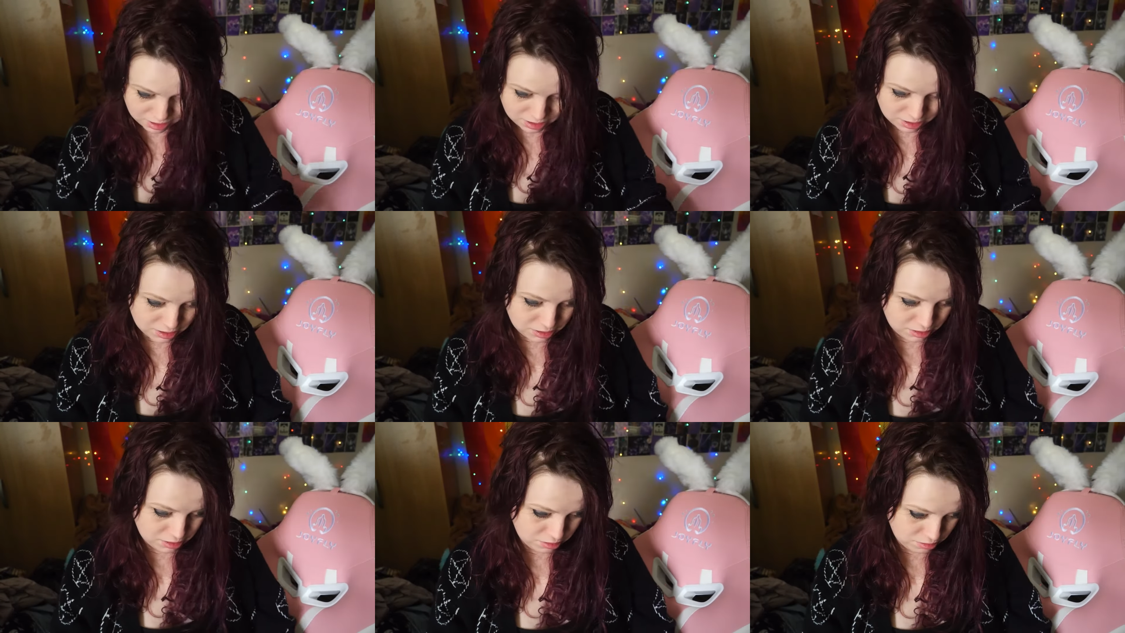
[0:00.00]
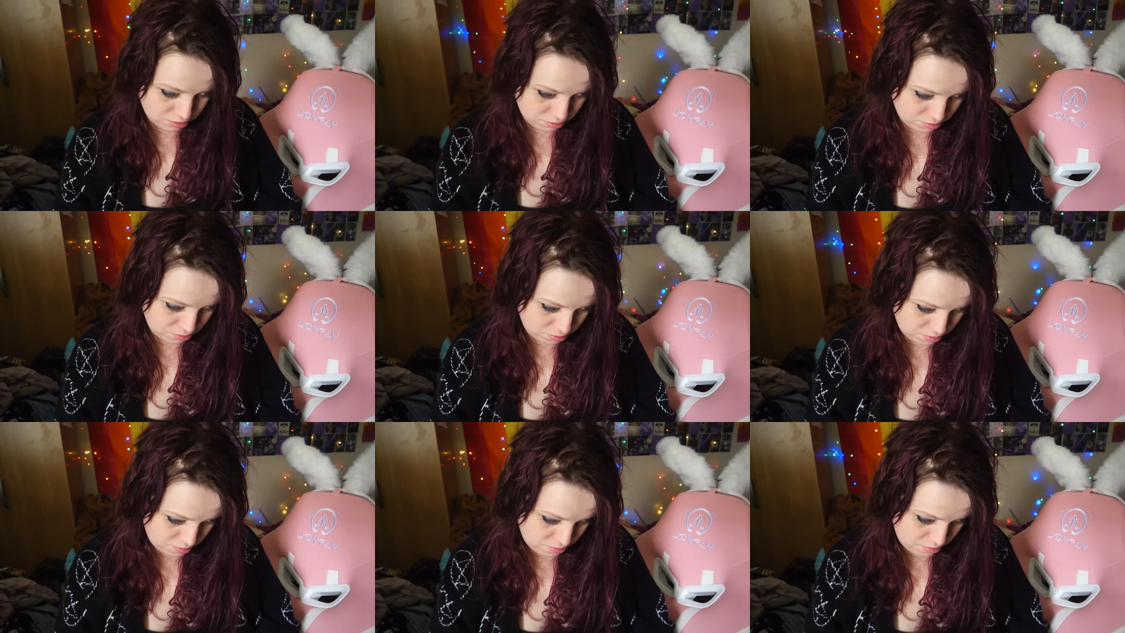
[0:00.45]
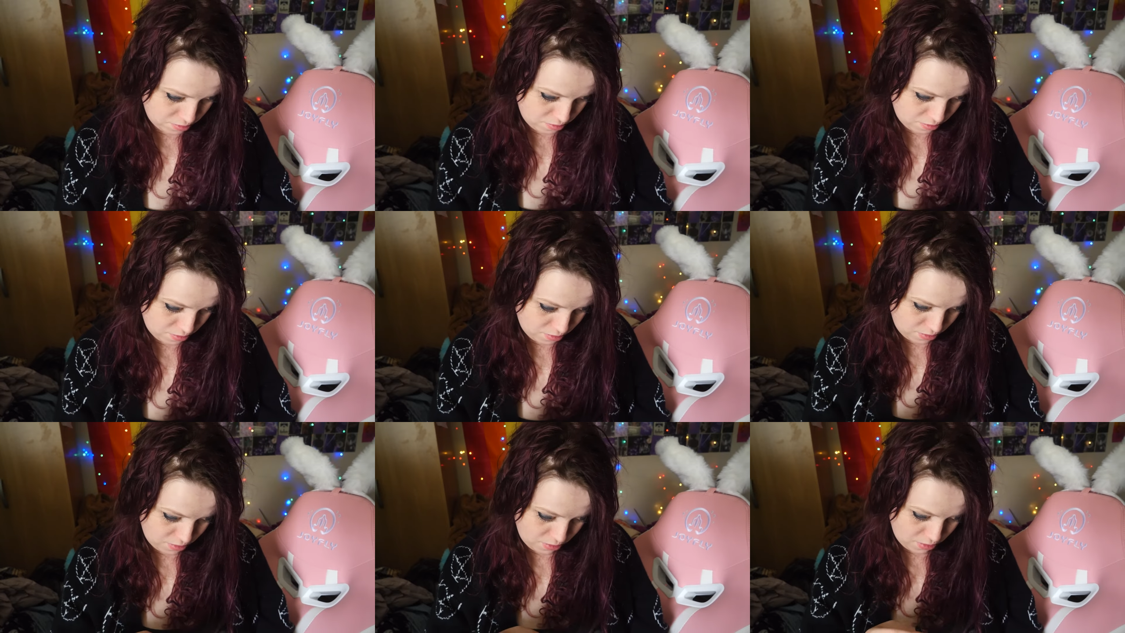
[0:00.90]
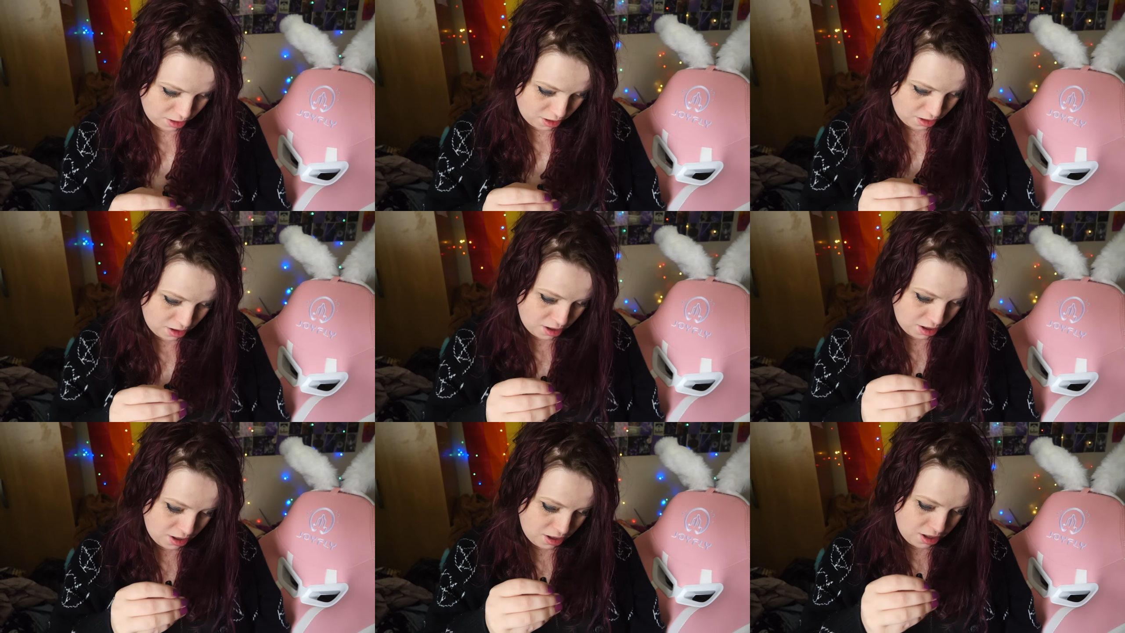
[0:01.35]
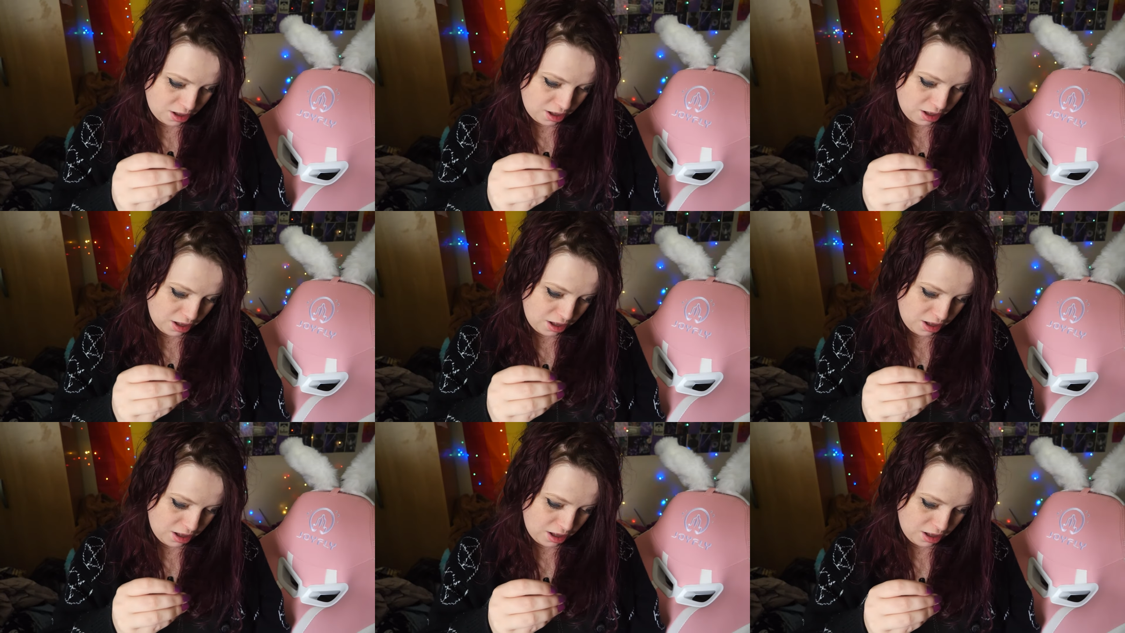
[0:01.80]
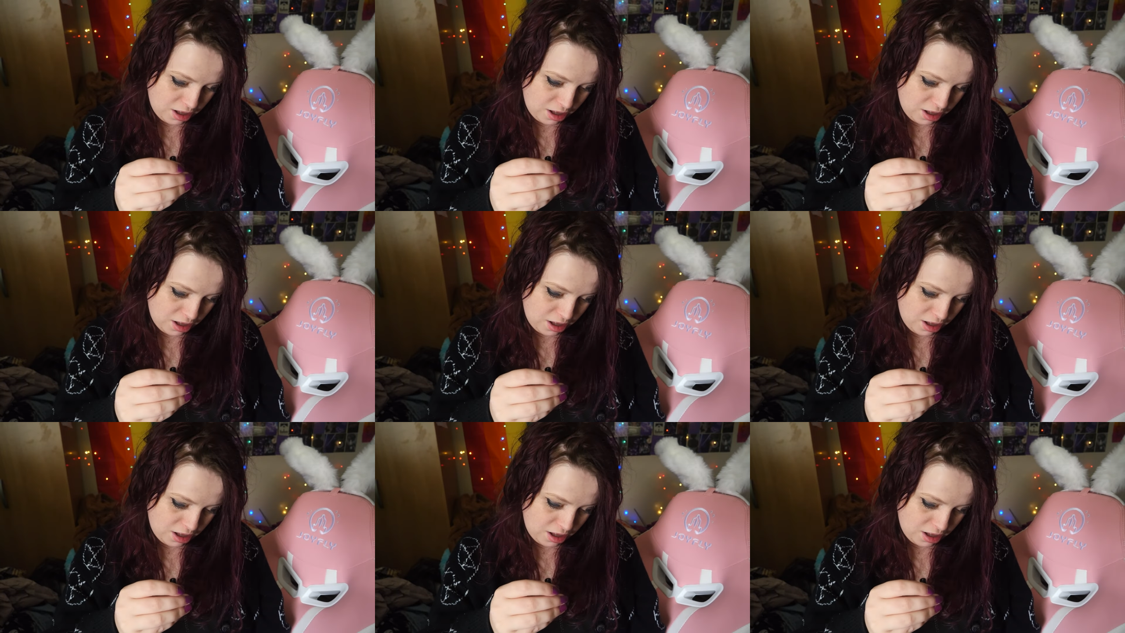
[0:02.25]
(no one is talking)